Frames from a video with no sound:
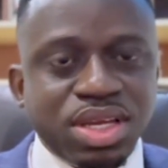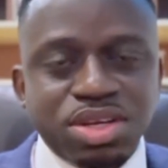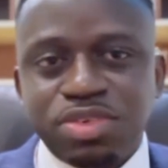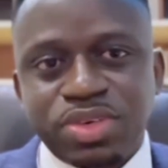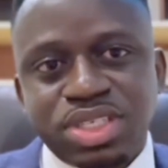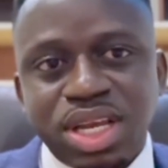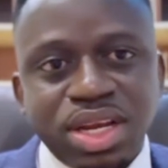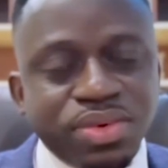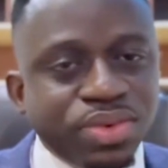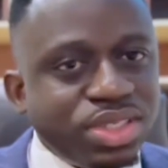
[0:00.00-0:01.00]
the official
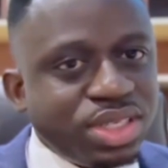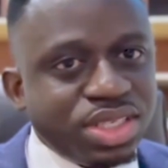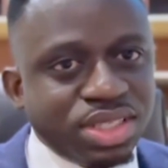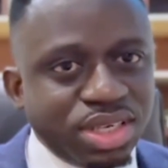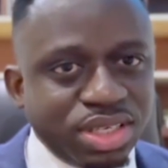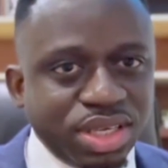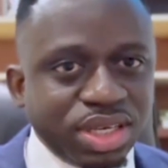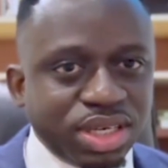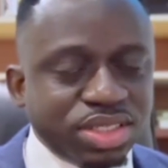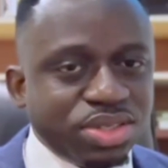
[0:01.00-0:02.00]
language isn't
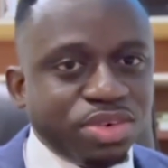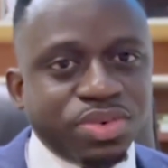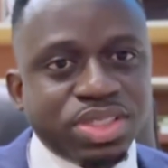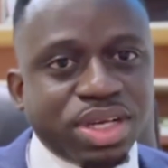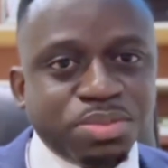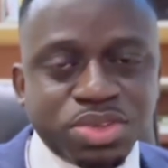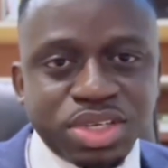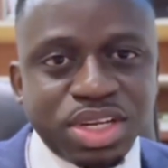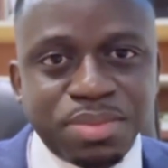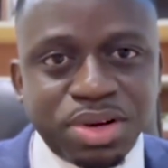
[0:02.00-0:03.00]
English, of which I'm
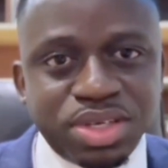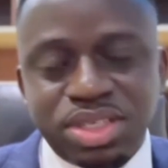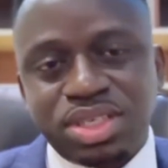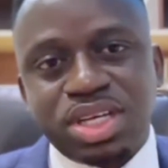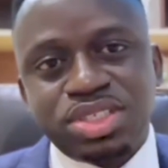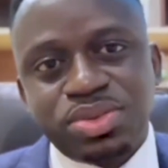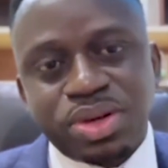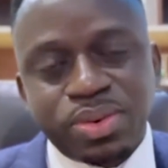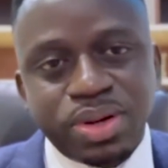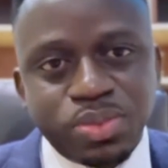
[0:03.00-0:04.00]
talking about
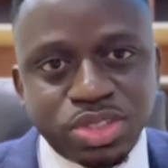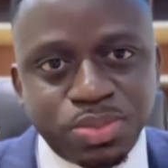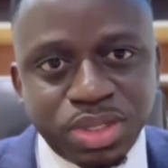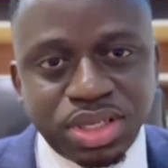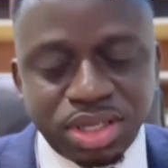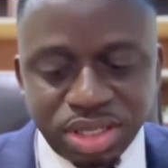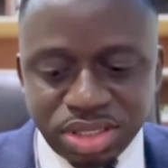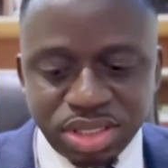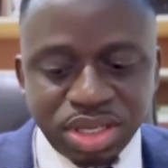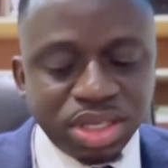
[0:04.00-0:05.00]
Nigeria, where we speak
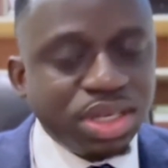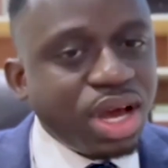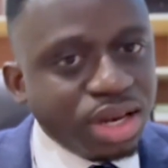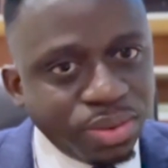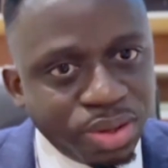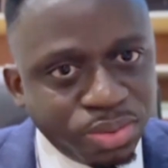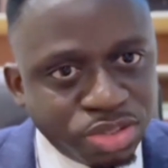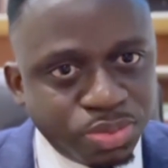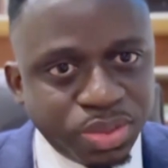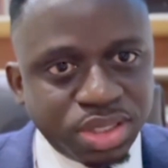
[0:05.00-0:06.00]
English, Ghana, where we
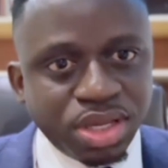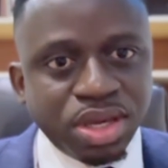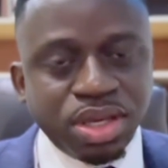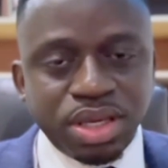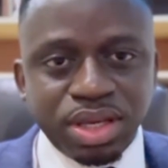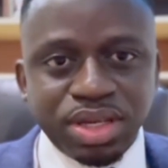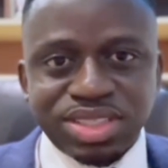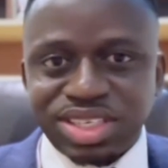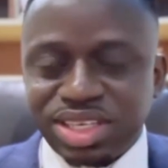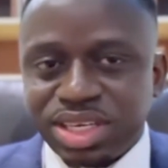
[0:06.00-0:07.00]
speak
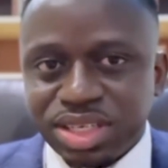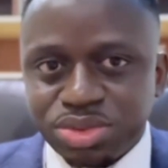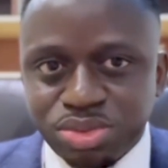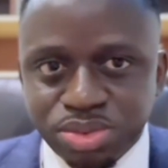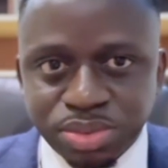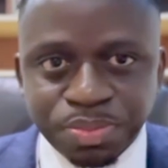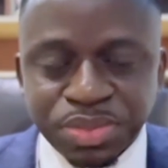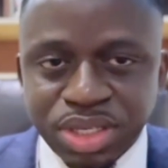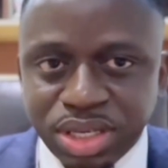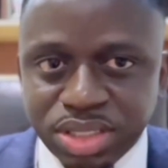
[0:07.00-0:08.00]
English, and Kenya too
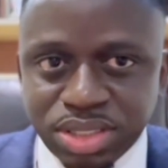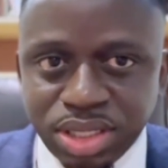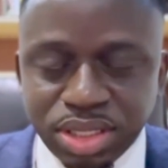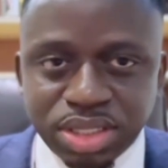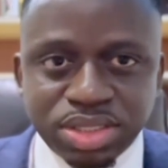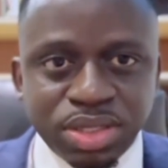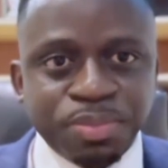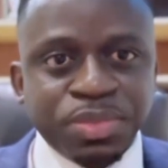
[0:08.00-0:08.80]
is English.